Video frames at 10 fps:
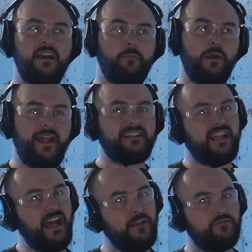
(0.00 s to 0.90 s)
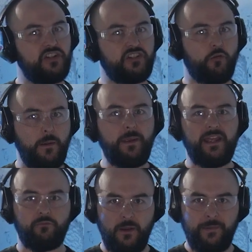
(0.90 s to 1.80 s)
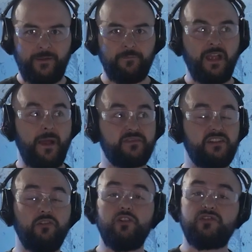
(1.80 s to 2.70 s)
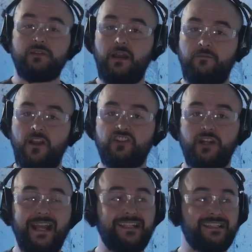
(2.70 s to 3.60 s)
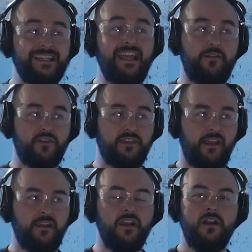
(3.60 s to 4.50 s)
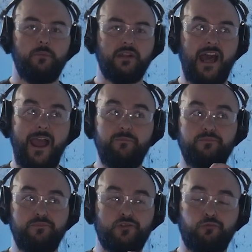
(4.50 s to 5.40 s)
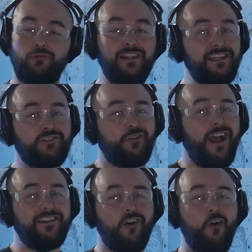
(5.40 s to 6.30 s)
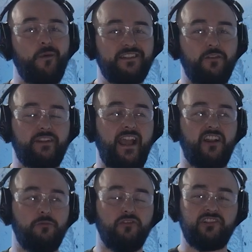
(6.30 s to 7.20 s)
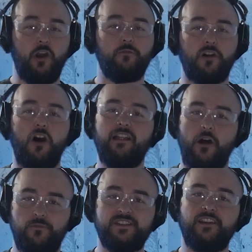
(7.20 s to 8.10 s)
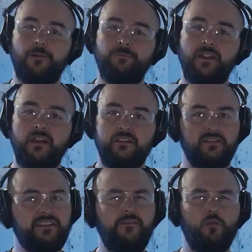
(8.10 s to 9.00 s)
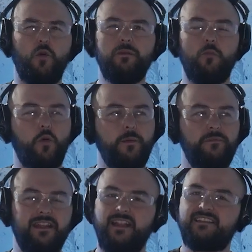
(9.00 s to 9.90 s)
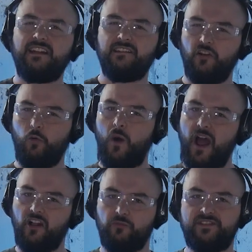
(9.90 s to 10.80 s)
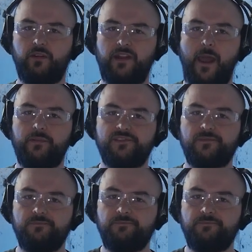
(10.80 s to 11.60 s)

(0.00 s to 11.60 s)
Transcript: but that's kind of just gripping and ripping. I'm still using my vision, I can see everything, but I'm really trying to hold myself accountable to go for all alphas here. So let's give it one more, and let's get a little wild, we'll see what happens.